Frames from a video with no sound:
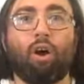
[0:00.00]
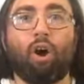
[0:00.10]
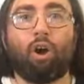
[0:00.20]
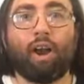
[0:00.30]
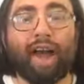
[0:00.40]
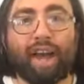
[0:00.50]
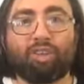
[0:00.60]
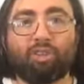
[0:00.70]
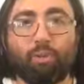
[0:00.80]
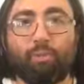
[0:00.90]
are
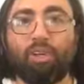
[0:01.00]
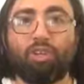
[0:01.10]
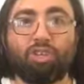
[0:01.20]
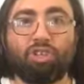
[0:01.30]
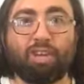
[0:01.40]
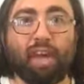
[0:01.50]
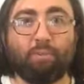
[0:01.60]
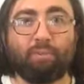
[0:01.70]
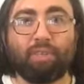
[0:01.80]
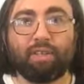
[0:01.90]
actually being
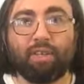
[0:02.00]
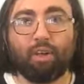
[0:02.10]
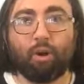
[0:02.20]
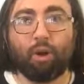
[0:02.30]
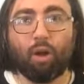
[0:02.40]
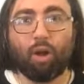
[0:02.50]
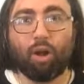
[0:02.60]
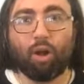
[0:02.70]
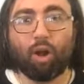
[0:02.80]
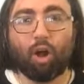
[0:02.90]
shaped,
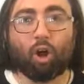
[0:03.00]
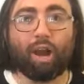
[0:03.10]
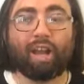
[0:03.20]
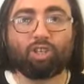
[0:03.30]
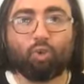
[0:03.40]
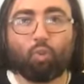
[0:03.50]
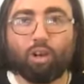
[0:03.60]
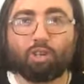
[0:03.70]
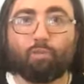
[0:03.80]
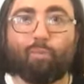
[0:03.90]
are actually what
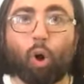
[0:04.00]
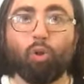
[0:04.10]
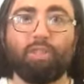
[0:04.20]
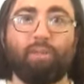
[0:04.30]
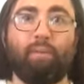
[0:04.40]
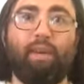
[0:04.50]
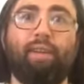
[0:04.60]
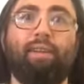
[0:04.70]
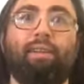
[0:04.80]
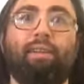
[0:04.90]
is molding
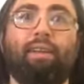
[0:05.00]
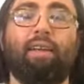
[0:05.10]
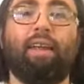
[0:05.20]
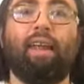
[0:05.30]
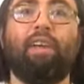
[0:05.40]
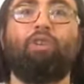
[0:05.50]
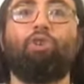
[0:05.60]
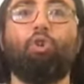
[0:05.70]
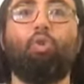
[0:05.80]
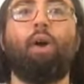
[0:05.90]
me
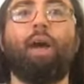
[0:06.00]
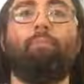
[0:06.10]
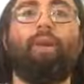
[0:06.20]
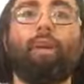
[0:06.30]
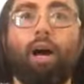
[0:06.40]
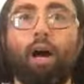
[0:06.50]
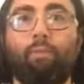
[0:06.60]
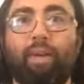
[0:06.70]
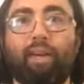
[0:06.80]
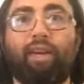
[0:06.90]
into who I am
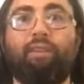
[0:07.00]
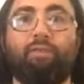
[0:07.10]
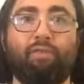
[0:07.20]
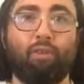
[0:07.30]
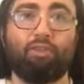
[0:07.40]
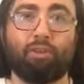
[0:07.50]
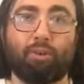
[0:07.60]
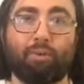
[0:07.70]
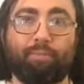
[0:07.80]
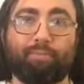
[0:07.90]
becoming in the future?
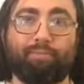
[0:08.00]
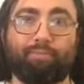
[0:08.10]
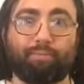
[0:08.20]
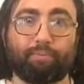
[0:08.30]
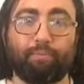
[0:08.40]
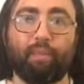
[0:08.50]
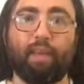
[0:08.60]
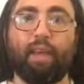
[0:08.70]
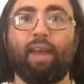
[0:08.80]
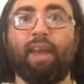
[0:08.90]

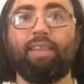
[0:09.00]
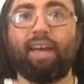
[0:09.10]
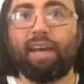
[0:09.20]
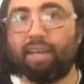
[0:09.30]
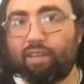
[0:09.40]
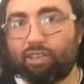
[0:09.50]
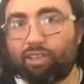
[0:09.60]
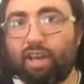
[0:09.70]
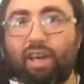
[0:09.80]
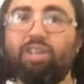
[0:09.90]
And that
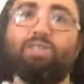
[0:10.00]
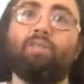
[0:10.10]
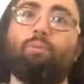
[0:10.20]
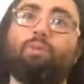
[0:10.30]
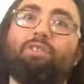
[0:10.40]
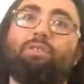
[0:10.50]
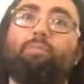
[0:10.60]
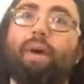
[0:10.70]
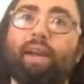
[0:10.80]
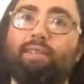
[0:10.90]
changes the
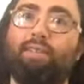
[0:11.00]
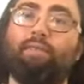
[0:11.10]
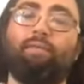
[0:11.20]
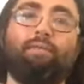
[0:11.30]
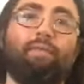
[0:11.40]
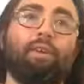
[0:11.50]
perspective